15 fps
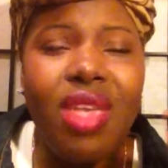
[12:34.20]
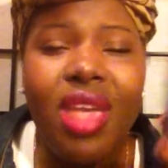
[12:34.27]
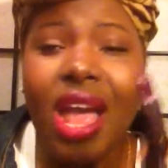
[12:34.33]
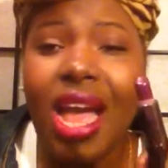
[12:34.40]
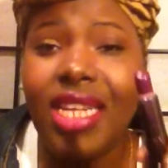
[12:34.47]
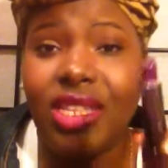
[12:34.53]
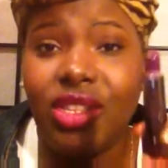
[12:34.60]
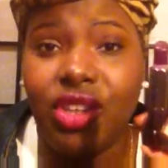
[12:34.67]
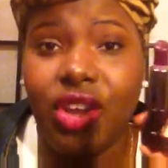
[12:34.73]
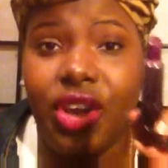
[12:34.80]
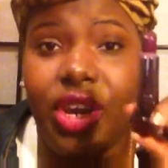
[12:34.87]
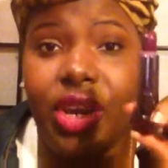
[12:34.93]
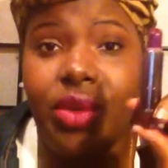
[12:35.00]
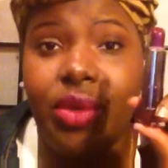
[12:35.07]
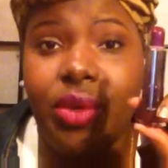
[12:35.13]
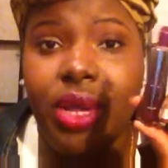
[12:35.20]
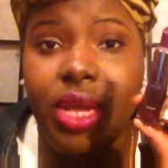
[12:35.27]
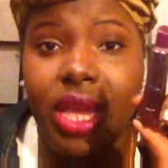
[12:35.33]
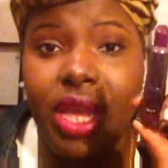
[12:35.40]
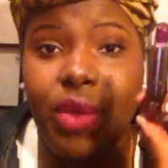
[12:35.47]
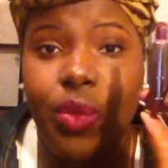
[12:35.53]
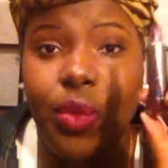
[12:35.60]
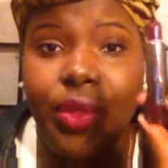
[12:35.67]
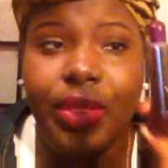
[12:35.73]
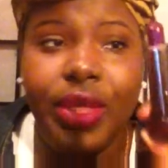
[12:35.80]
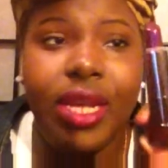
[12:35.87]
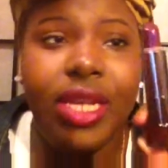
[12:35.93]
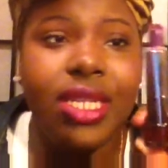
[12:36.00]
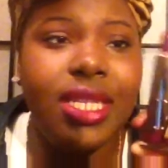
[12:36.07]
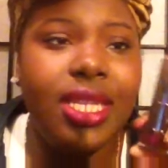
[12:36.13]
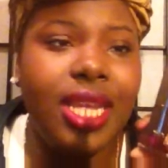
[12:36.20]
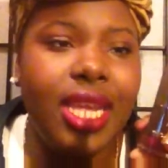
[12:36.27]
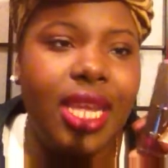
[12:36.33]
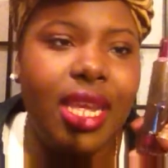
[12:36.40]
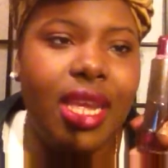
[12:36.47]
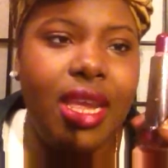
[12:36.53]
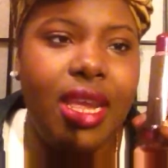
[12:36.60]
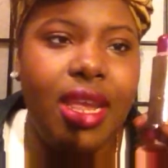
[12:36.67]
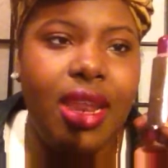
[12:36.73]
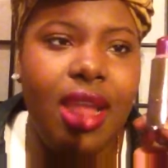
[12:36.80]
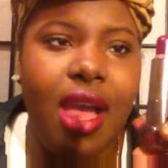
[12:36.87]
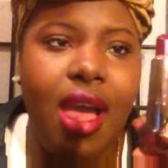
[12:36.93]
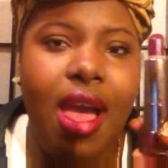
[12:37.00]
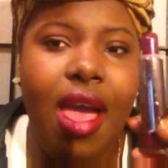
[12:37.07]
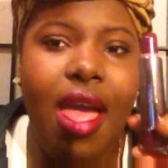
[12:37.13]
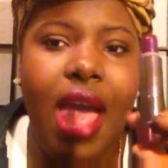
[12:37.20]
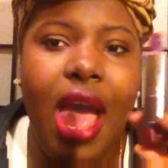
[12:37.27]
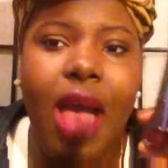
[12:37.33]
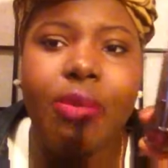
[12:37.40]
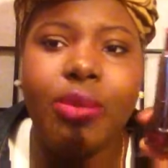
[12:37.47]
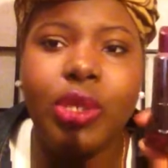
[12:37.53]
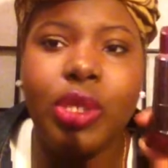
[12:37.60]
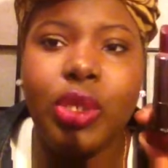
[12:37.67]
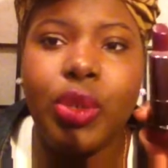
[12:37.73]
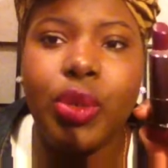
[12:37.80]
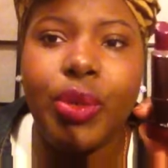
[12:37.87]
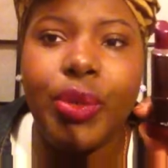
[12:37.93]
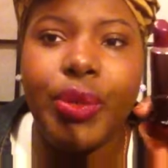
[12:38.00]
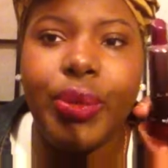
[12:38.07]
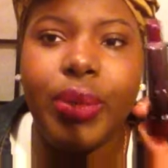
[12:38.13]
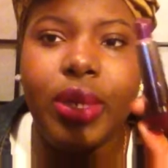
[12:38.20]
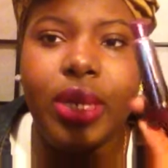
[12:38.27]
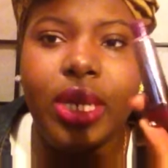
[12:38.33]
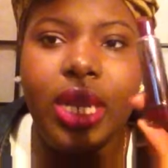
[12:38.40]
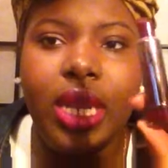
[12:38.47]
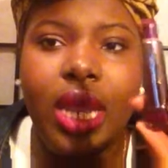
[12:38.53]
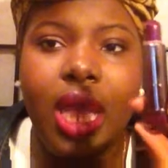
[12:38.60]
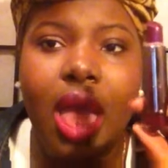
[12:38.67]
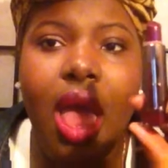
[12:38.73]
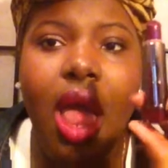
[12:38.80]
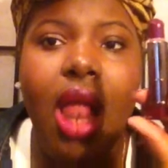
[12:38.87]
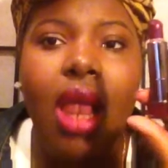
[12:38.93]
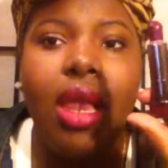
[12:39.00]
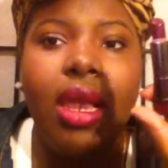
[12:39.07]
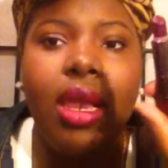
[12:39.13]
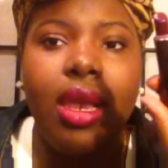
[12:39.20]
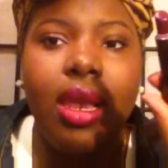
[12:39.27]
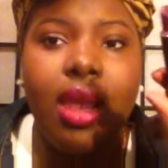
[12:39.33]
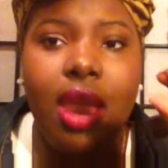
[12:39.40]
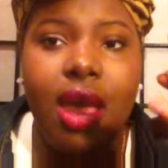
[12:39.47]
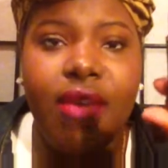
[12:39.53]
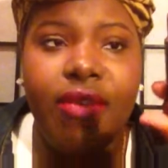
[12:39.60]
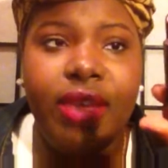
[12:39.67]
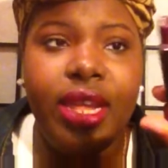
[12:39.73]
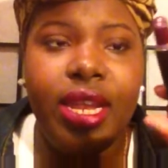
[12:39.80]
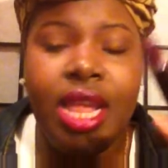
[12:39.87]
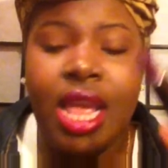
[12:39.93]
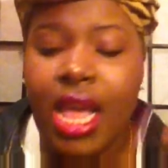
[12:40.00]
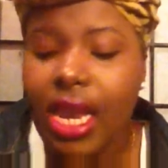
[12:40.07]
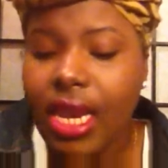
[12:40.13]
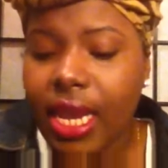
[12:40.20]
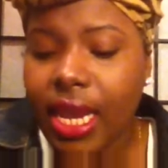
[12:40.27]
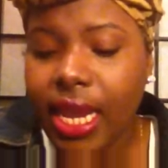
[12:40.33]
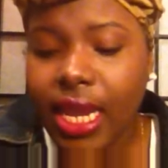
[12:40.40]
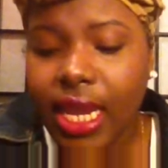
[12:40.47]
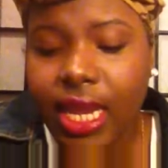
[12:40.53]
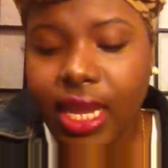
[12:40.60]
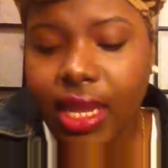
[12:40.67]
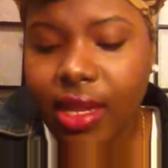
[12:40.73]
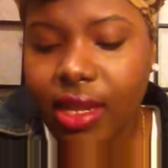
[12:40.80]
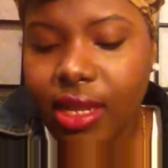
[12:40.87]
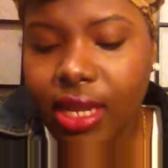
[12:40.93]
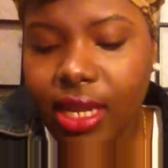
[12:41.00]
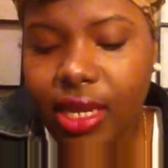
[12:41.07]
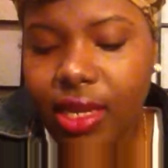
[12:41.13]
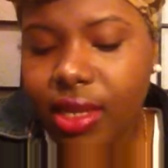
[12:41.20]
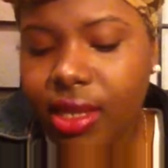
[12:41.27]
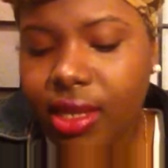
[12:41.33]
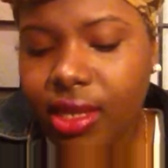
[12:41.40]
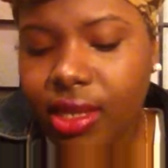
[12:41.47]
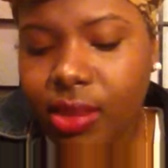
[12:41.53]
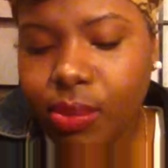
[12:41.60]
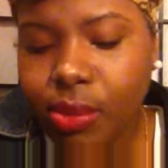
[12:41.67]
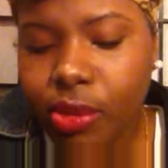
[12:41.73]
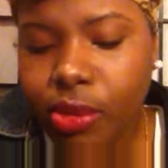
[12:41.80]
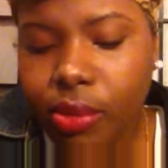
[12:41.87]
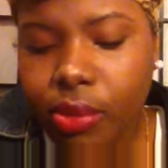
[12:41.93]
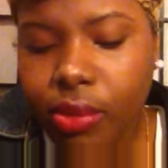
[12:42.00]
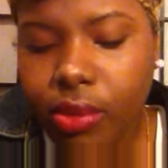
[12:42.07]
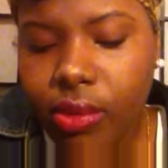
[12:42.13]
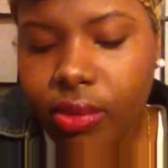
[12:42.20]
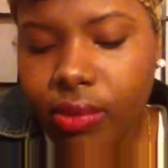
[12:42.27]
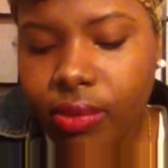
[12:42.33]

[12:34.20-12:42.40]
I started again with this, and I absolutely love it. Like, this purple,